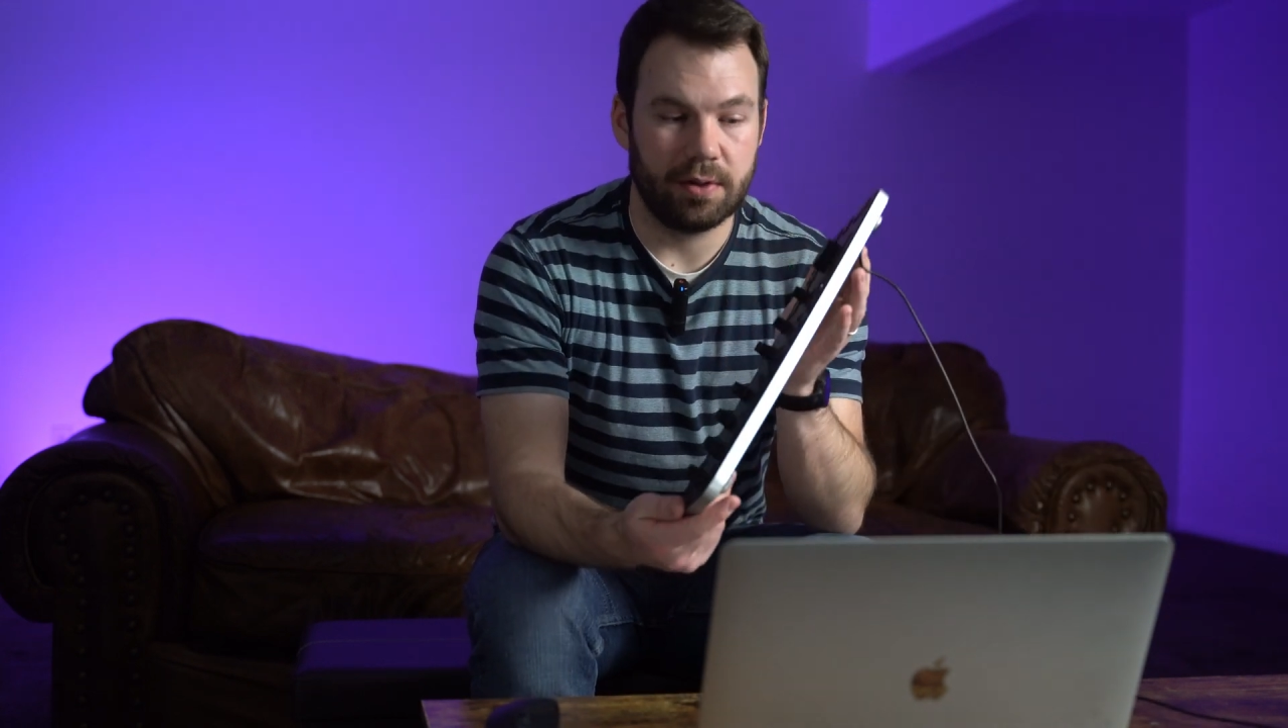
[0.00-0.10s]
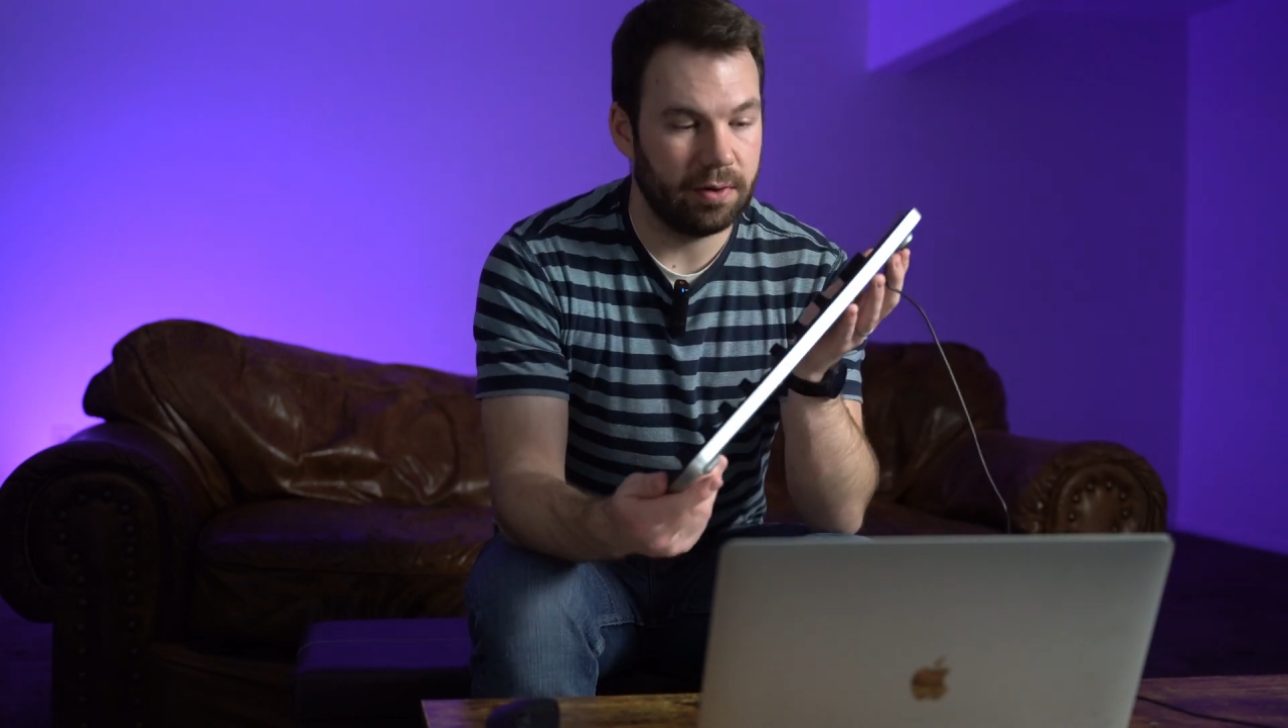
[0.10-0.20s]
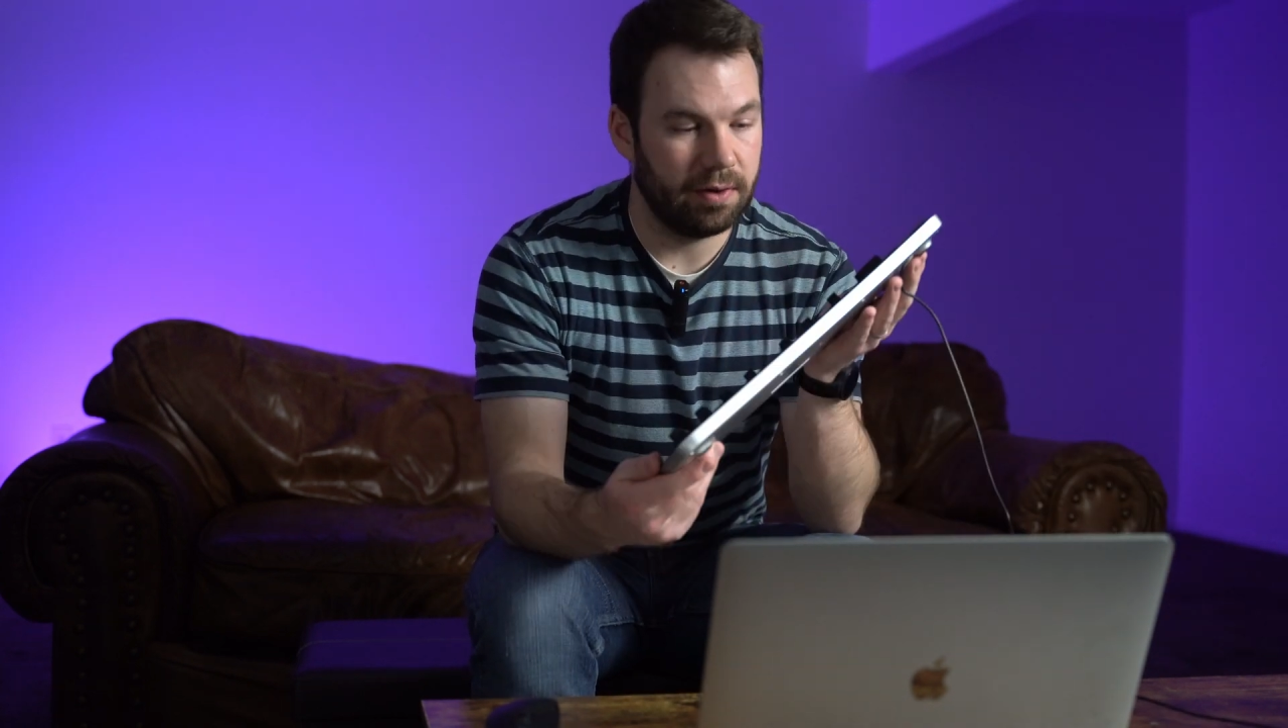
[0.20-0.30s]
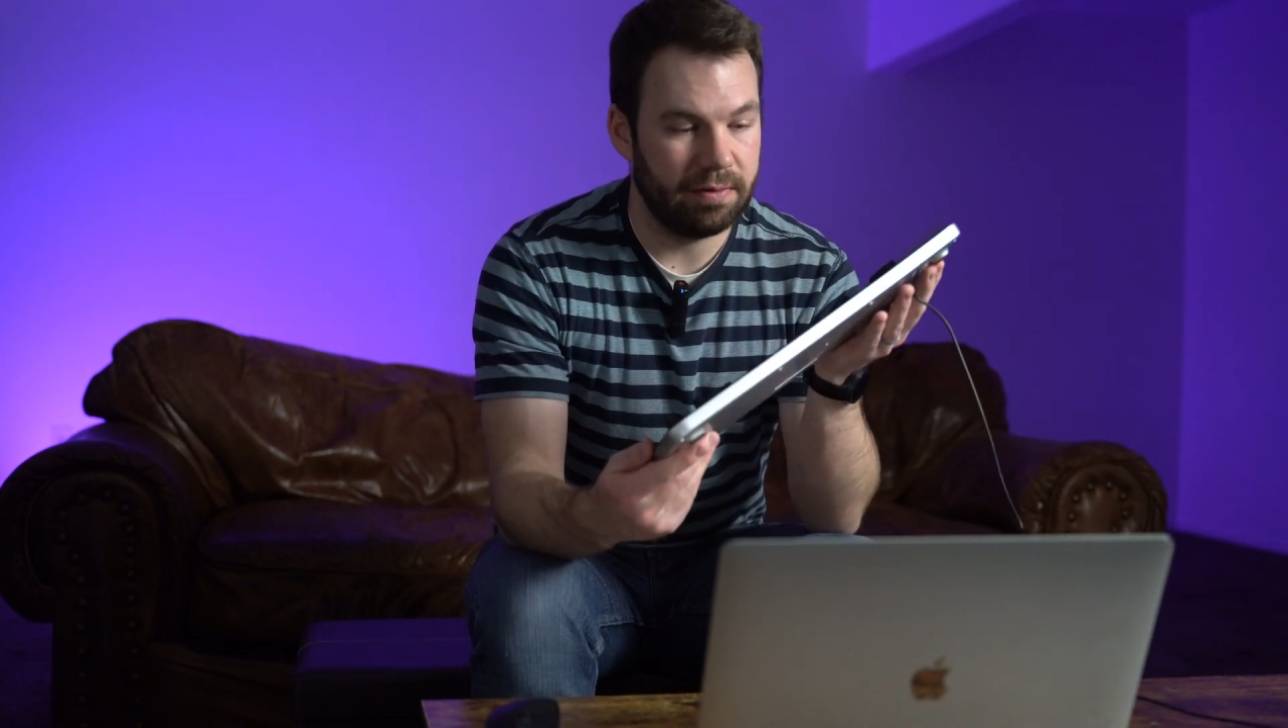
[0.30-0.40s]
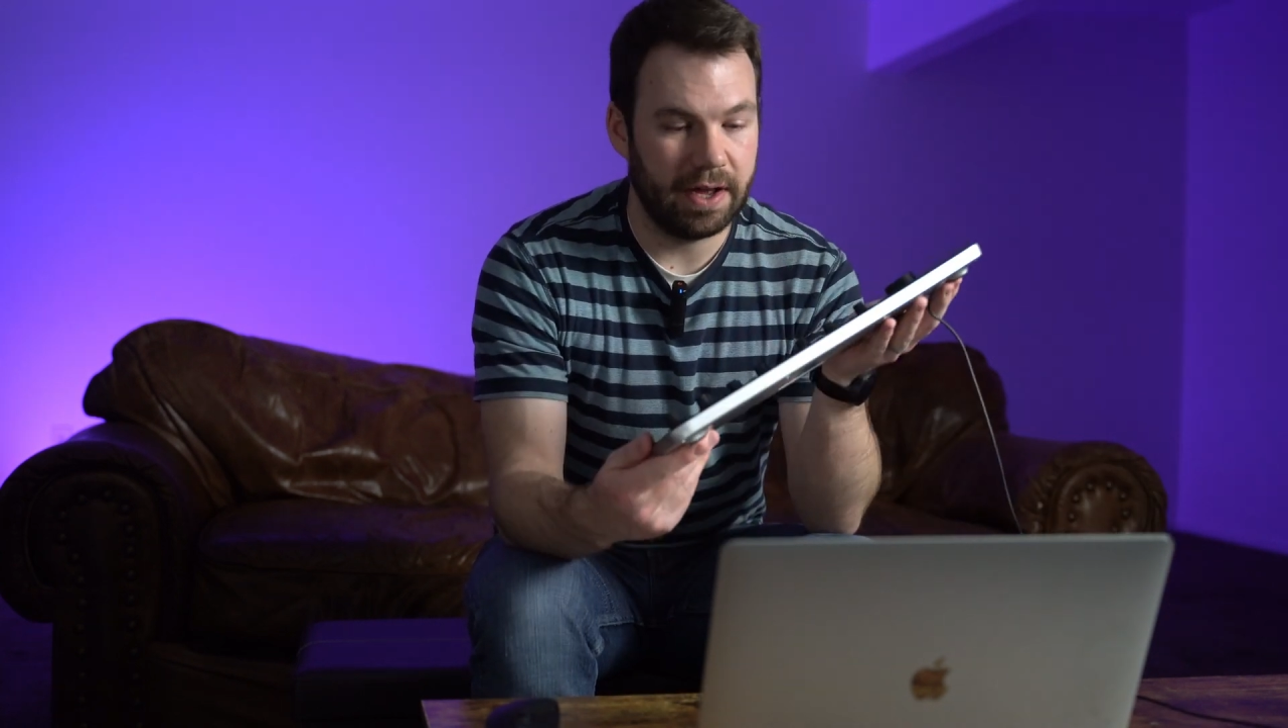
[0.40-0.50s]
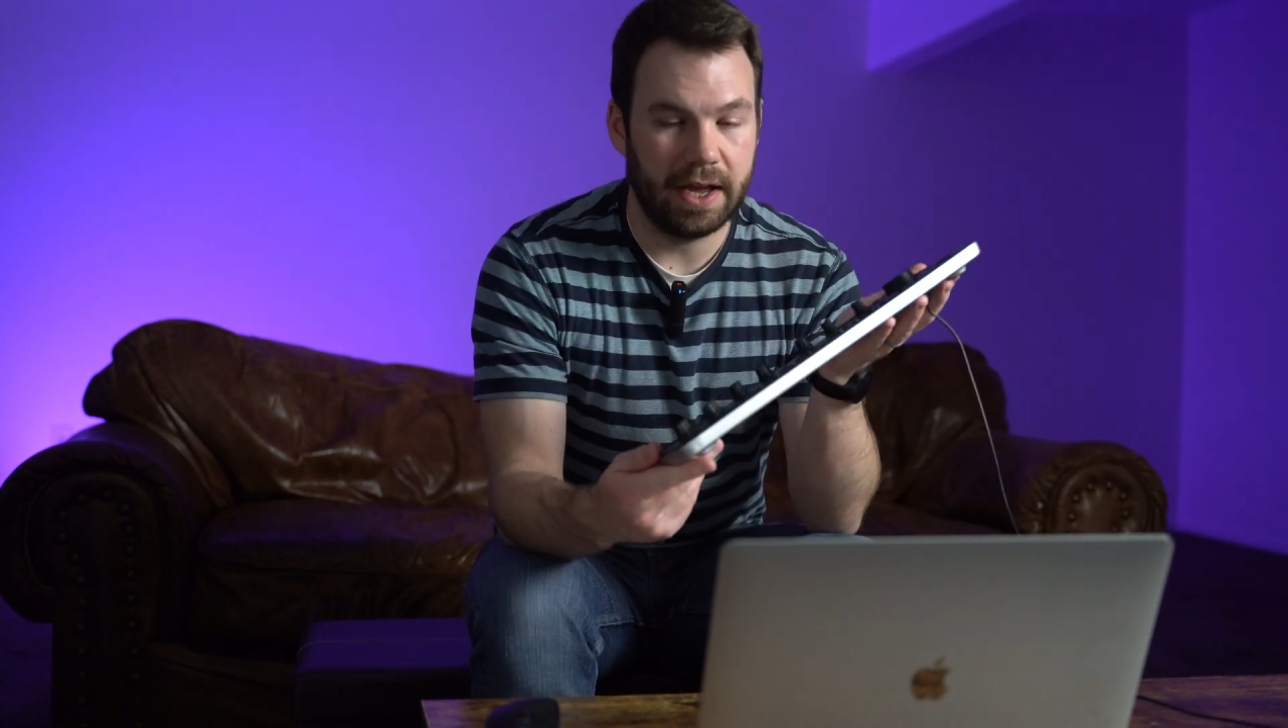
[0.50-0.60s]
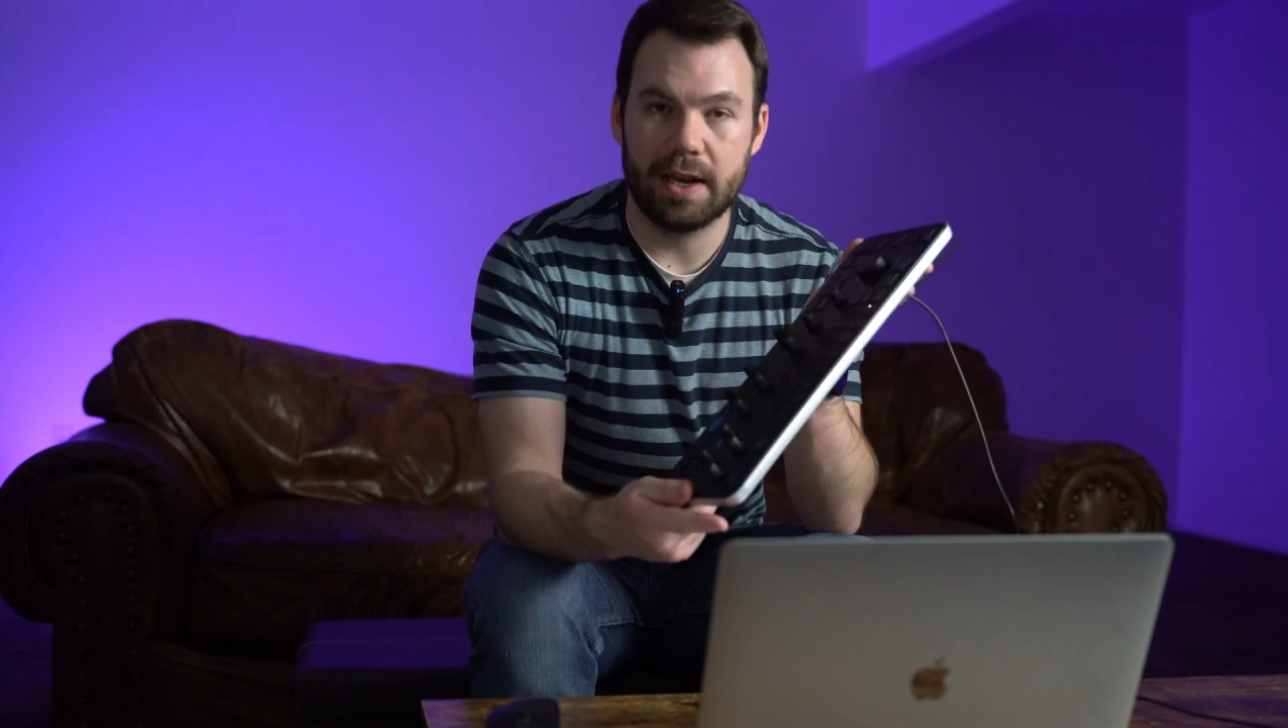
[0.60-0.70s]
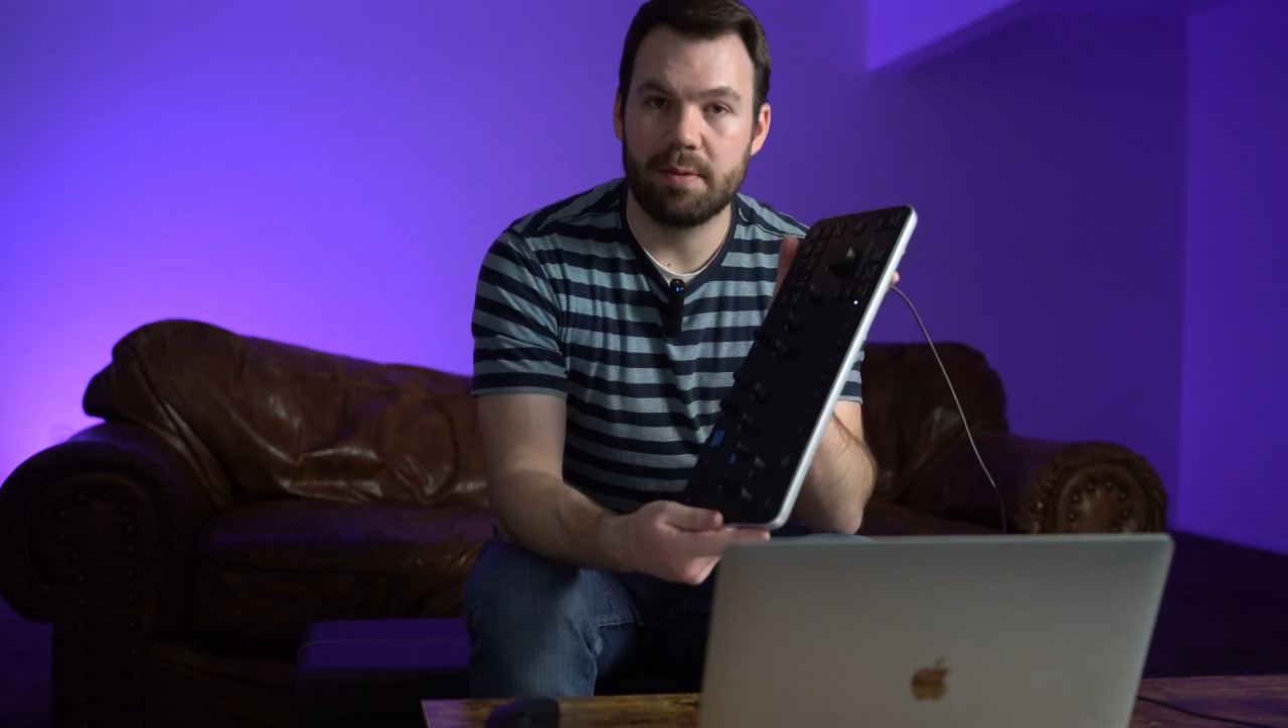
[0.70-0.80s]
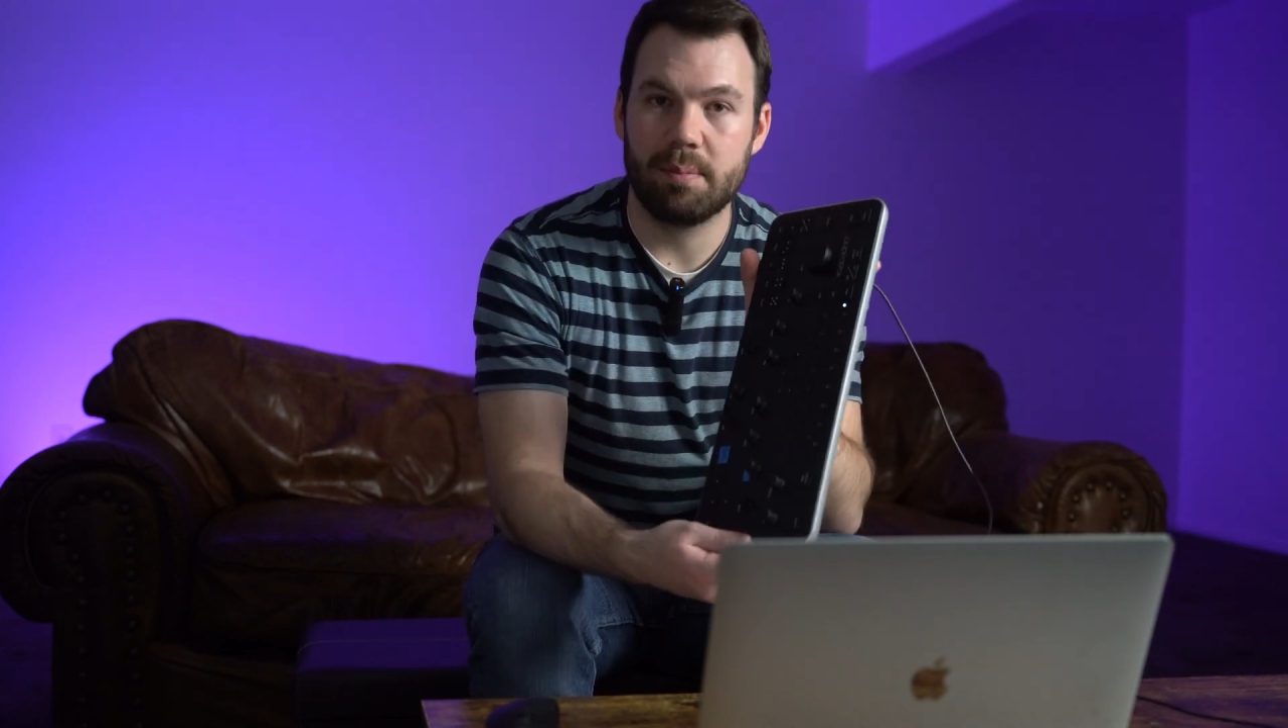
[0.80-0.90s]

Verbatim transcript: glorified